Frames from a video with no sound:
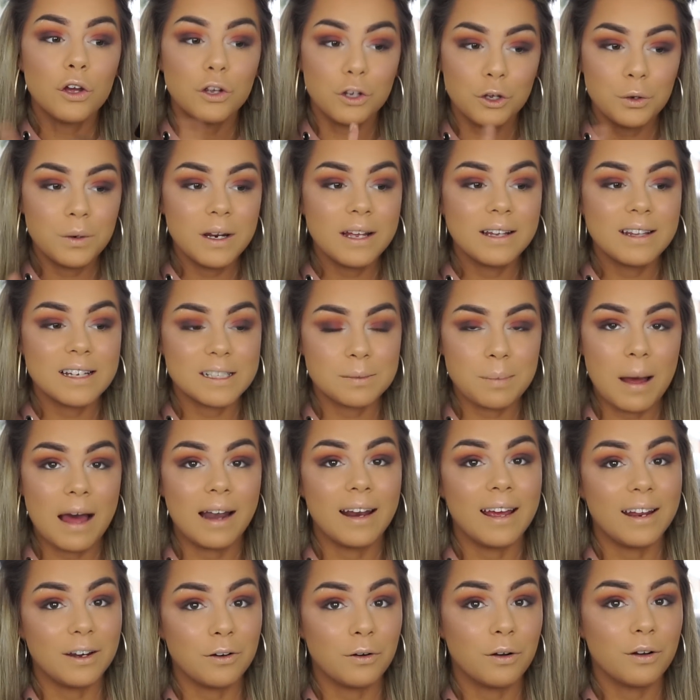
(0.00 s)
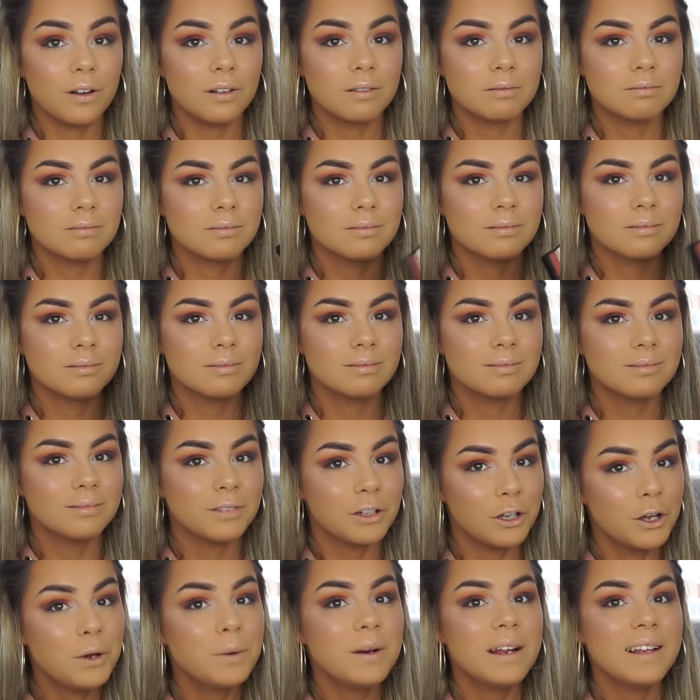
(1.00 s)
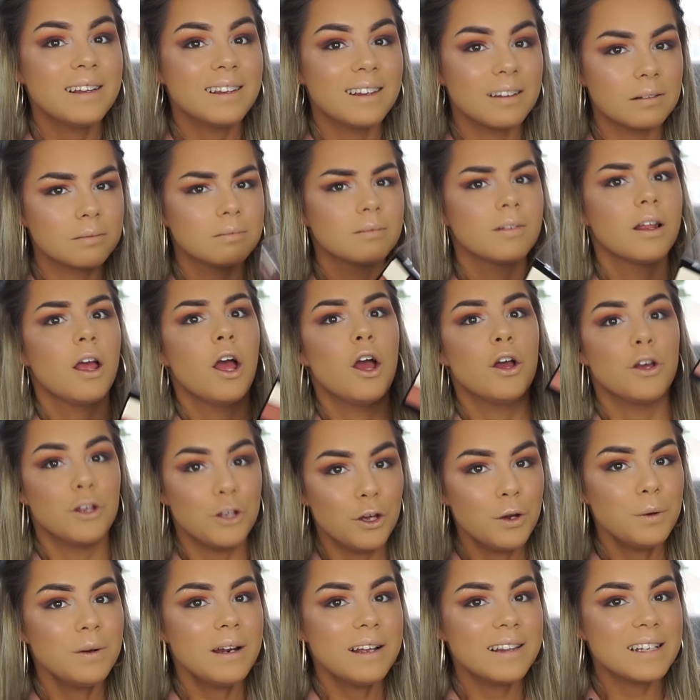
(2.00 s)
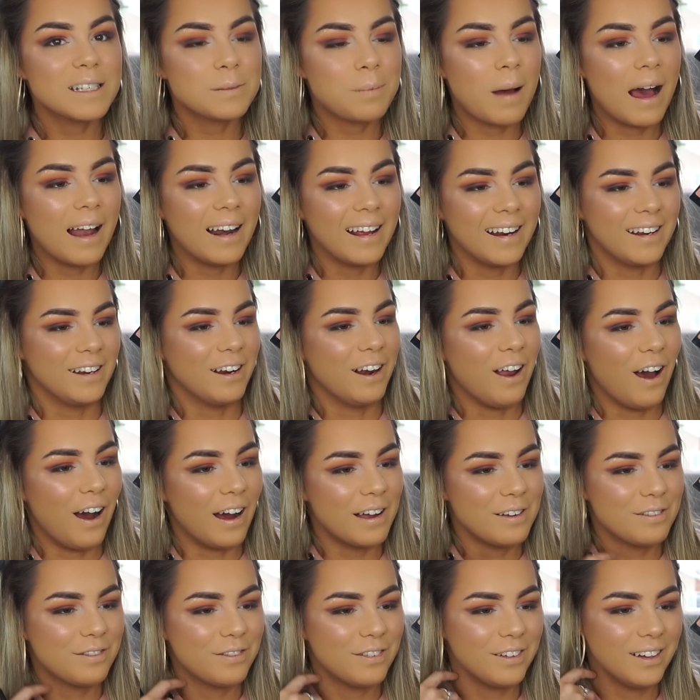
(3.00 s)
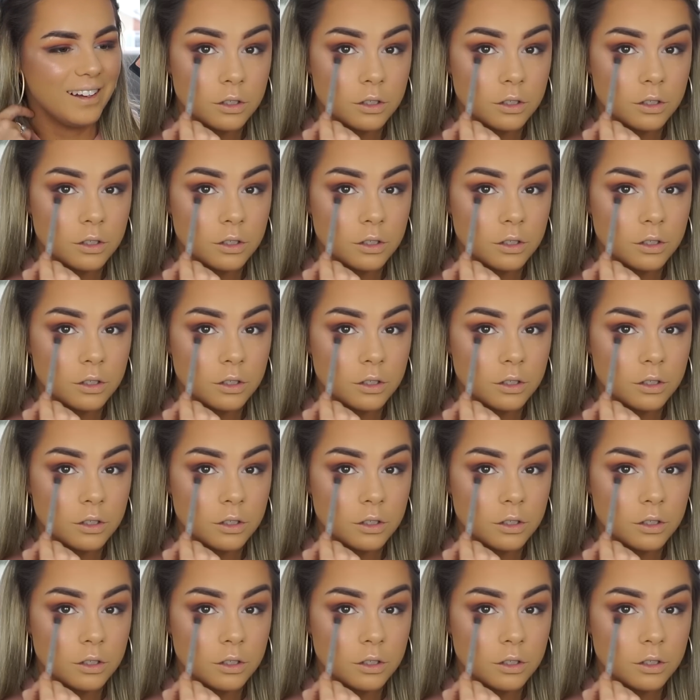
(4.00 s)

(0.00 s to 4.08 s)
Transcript: you need this palette in your, you need this palette in your life.